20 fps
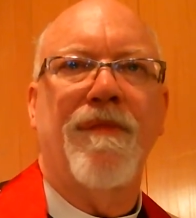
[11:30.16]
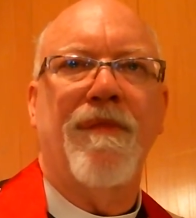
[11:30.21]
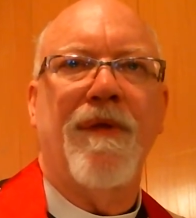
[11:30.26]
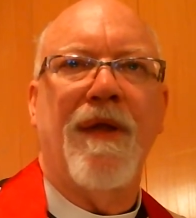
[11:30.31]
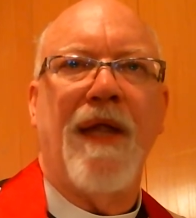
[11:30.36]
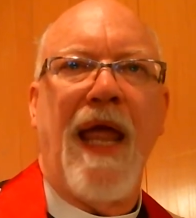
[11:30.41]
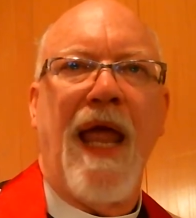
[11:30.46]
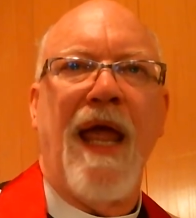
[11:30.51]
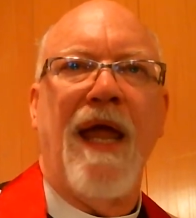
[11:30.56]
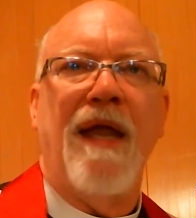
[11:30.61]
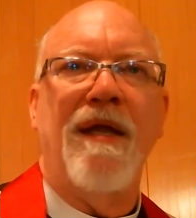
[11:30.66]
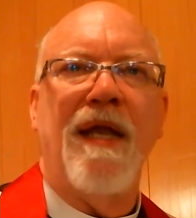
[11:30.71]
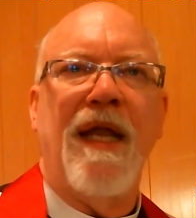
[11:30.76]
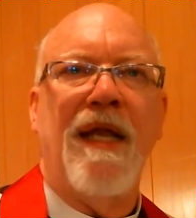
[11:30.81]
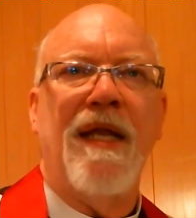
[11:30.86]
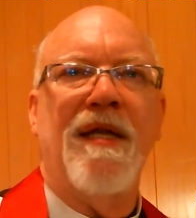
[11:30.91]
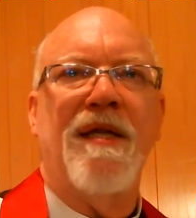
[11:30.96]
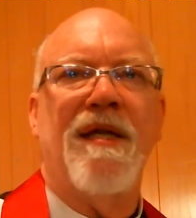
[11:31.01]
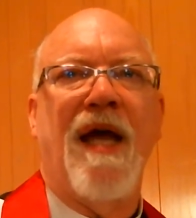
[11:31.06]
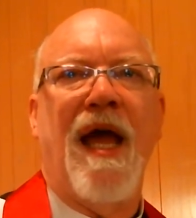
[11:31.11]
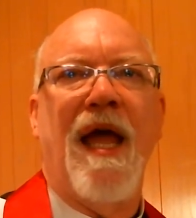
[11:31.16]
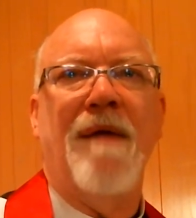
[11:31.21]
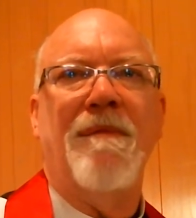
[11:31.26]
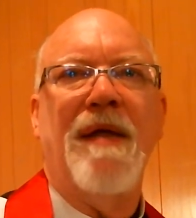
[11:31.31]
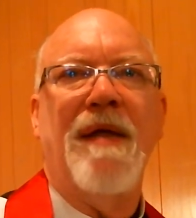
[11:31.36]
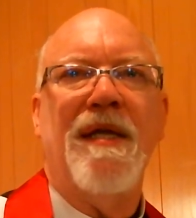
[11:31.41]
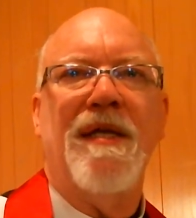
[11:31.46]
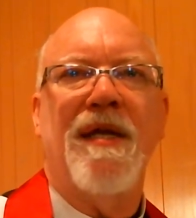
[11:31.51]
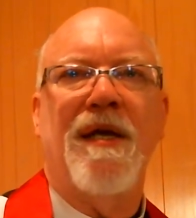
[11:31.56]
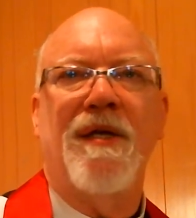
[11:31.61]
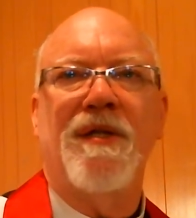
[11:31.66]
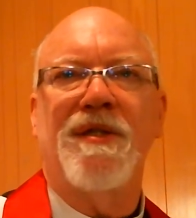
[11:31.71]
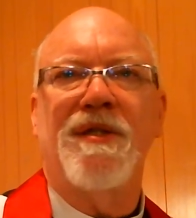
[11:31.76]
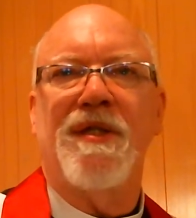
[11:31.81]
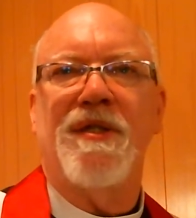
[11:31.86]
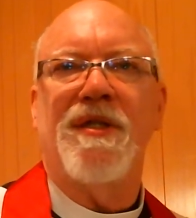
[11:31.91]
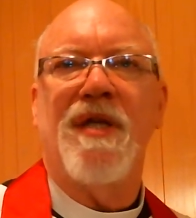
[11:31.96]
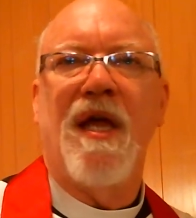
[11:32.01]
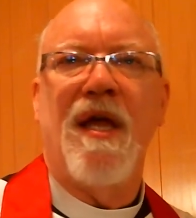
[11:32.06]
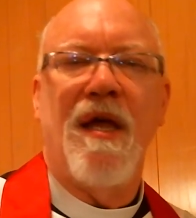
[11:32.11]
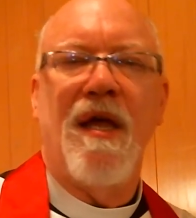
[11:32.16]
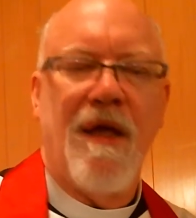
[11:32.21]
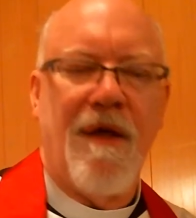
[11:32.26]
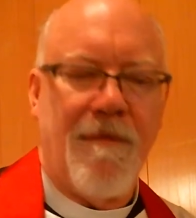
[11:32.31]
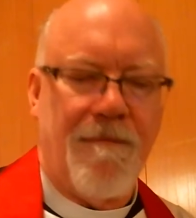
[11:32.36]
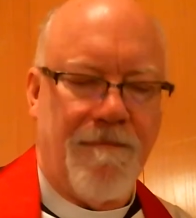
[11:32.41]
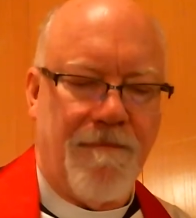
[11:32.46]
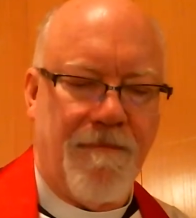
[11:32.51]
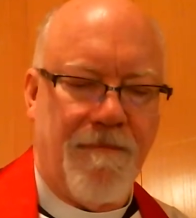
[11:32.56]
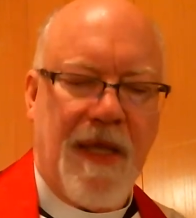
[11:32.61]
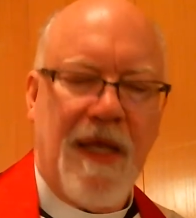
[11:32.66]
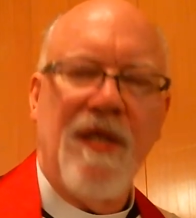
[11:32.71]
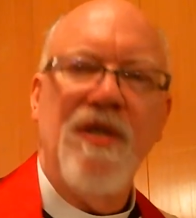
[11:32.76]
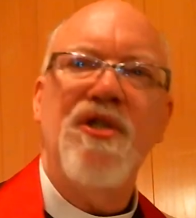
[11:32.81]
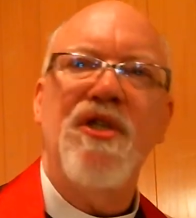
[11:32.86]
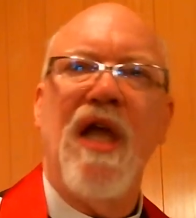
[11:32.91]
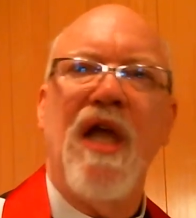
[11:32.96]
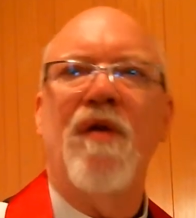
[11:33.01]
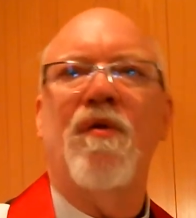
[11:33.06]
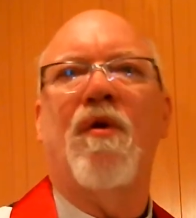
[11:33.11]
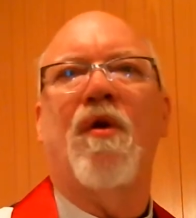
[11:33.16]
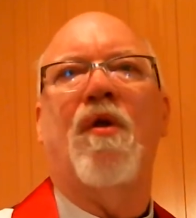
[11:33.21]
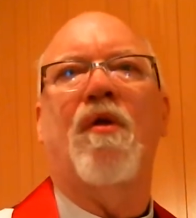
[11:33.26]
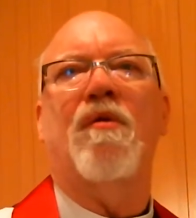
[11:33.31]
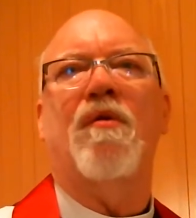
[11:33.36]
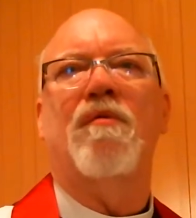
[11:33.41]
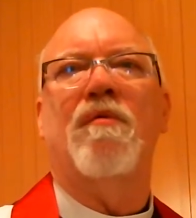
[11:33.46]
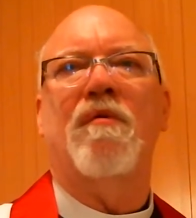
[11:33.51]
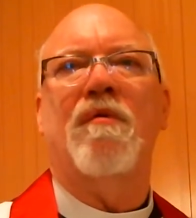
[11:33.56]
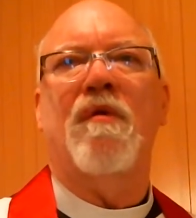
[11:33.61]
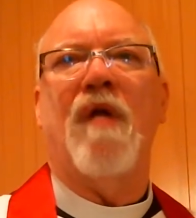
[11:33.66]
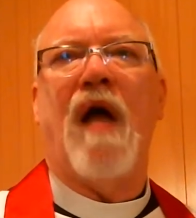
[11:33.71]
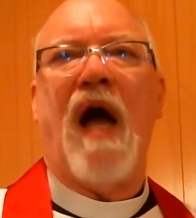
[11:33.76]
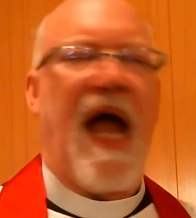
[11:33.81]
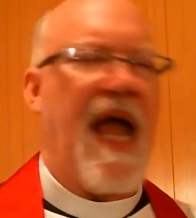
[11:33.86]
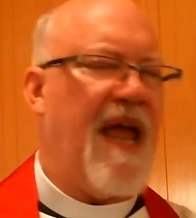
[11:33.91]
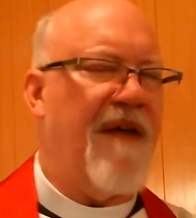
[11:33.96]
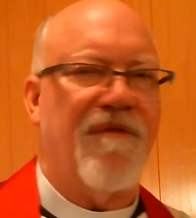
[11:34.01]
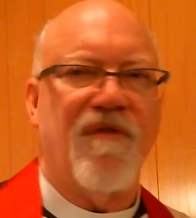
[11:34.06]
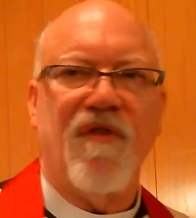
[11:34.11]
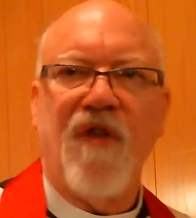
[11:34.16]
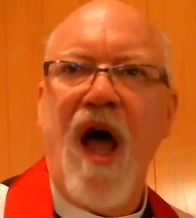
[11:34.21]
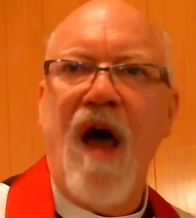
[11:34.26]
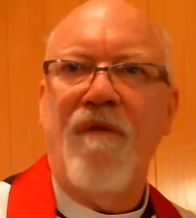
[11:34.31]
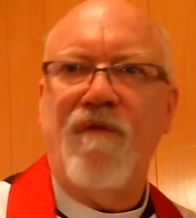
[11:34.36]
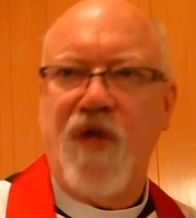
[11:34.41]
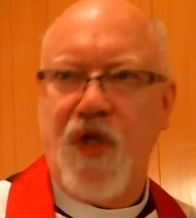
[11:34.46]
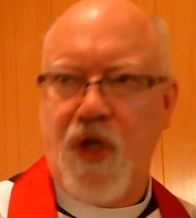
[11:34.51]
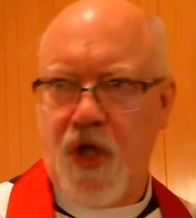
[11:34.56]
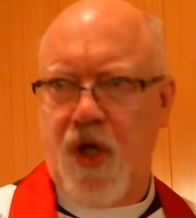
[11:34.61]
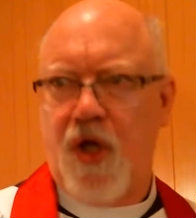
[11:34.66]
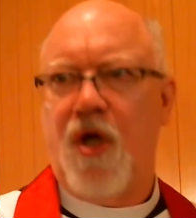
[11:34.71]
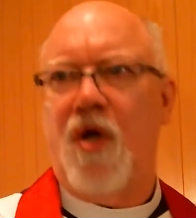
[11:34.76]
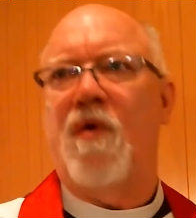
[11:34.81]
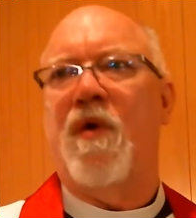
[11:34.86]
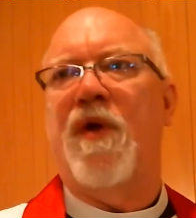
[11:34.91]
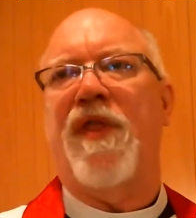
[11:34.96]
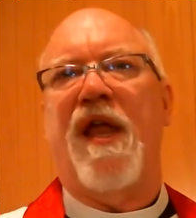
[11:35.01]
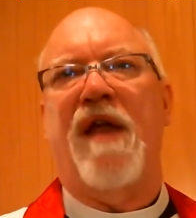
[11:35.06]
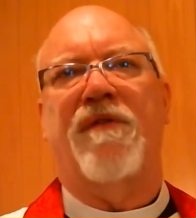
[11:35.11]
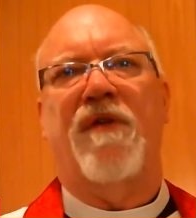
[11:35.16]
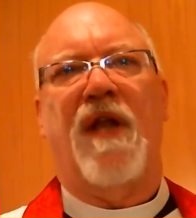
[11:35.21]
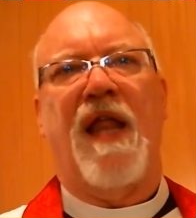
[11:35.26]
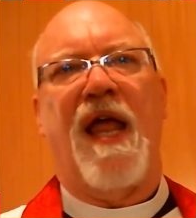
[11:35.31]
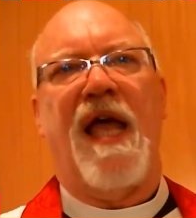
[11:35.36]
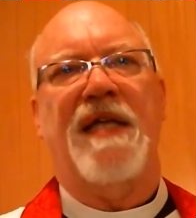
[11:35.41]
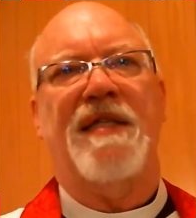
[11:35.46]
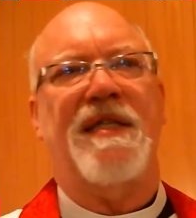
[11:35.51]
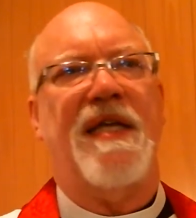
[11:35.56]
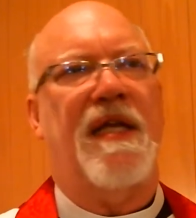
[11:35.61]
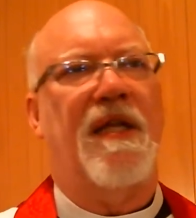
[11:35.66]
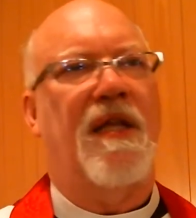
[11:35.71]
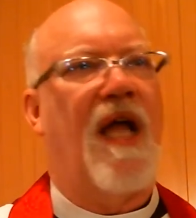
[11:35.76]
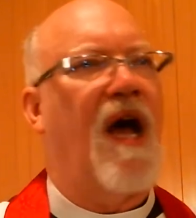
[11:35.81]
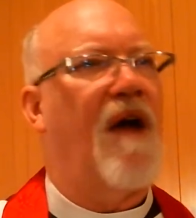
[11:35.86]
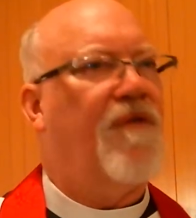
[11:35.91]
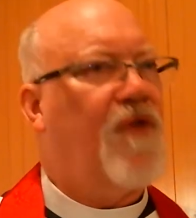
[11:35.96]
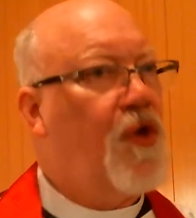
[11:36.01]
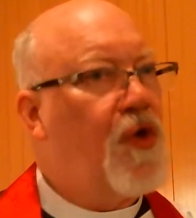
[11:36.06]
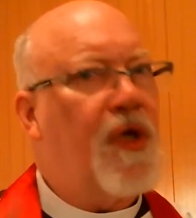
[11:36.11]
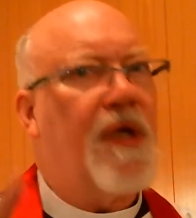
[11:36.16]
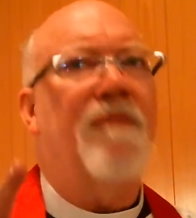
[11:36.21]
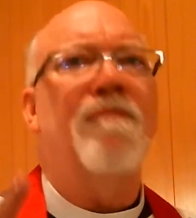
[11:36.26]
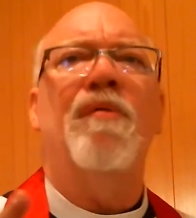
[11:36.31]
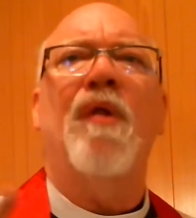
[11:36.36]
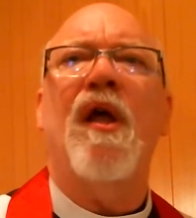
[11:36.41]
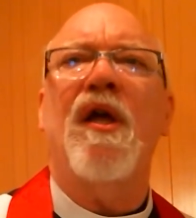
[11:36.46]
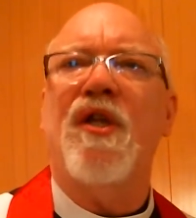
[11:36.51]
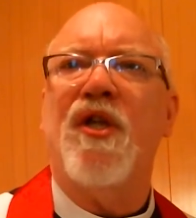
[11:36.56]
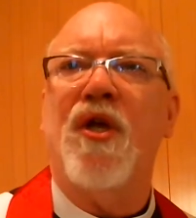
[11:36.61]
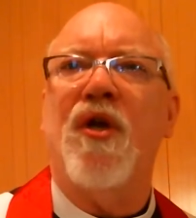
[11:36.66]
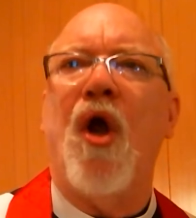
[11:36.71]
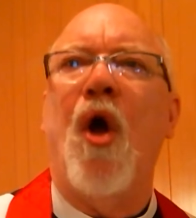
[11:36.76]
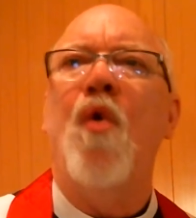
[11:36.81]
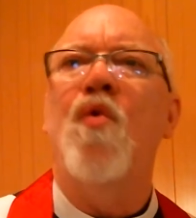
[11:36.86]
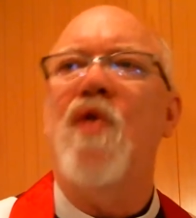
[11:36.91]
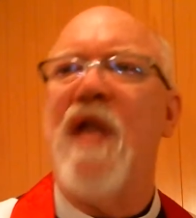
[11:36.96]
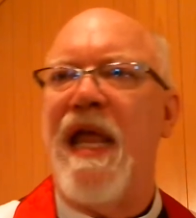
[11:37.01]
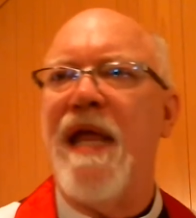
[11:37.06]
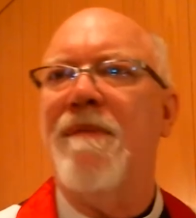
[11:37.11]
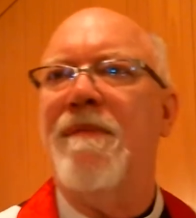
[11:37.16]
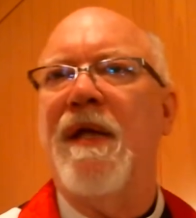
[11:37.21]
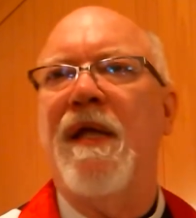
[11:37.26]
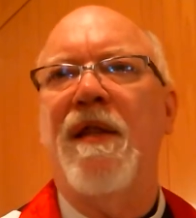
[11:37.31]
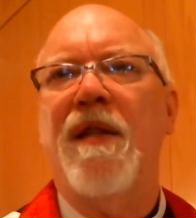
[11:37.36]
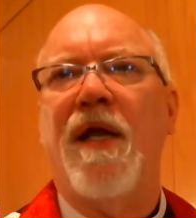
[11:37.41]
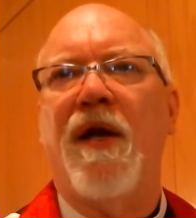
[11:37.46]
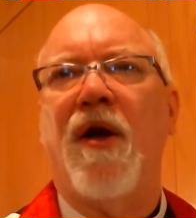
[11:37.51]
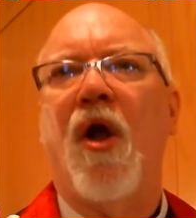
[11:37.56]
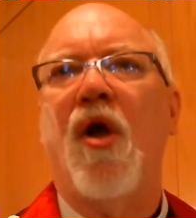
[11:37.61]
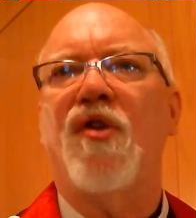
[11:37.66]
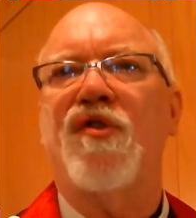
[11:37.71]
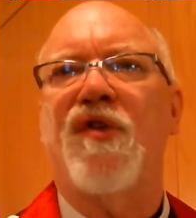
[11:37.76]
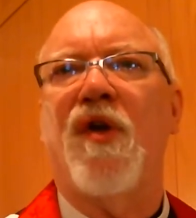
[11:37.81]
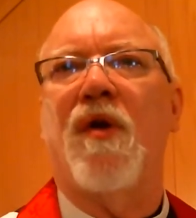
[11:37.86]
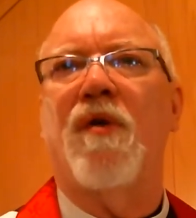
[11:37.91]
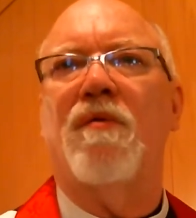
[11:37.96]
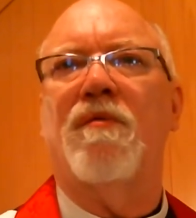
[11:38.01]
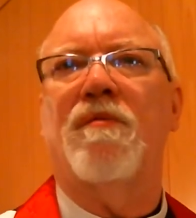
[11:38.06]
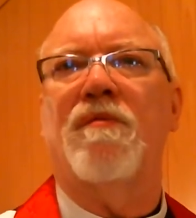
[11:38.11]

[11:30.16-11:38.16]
And anytime He tells us in general, I have loved you with everlasting love, you can plug your own name in there also.